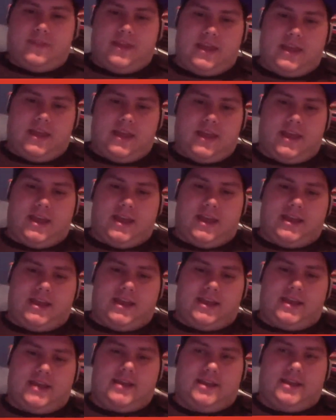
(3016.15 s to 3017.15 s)

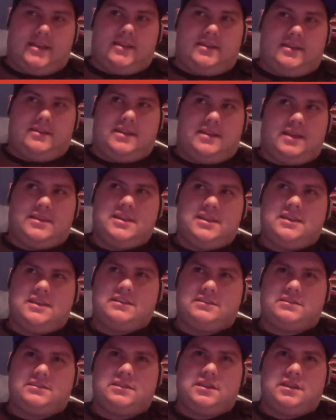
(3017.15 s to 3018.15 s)
And I think
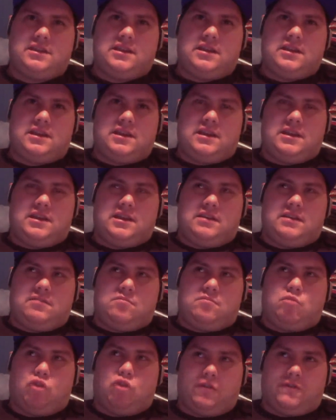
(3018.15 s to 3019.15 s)
his
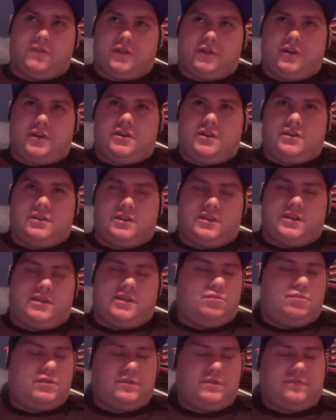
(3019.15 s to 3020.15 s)
morpher,
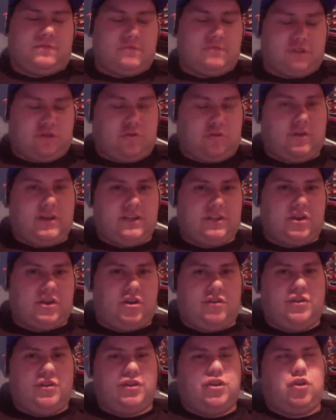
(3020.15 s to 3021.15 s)
from the toy, it's called
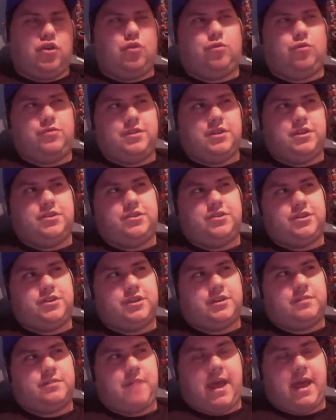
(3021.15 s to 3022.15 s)
the Gold Ninja
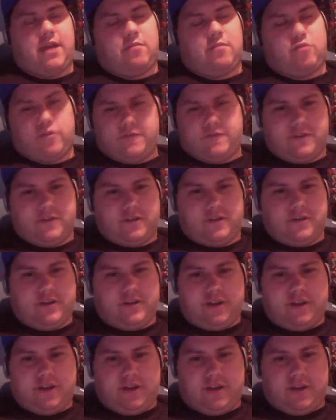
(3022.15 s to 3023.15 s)
Battle Morpher.
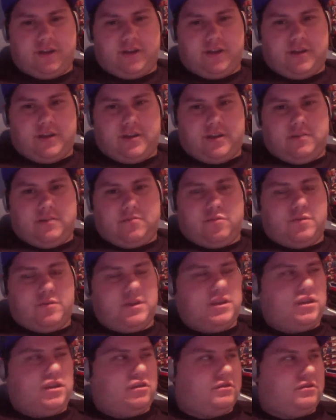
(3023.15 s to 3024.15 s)
But when he
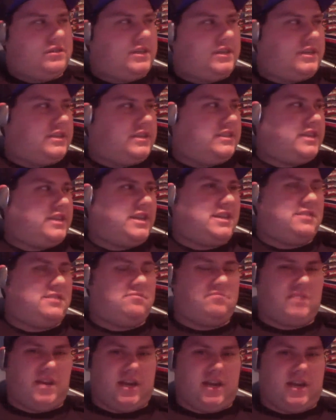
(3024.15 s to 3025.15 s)
used it, he said
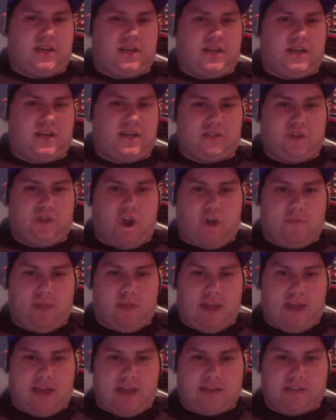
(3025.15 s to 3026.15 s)
Star
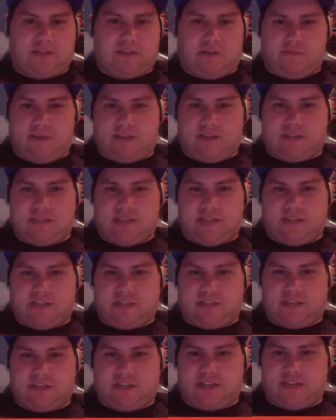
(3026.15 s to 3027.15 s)
Blast. So I'm guessing that's just an
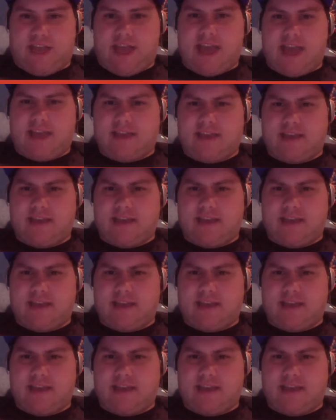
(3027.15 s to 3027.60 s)
attack.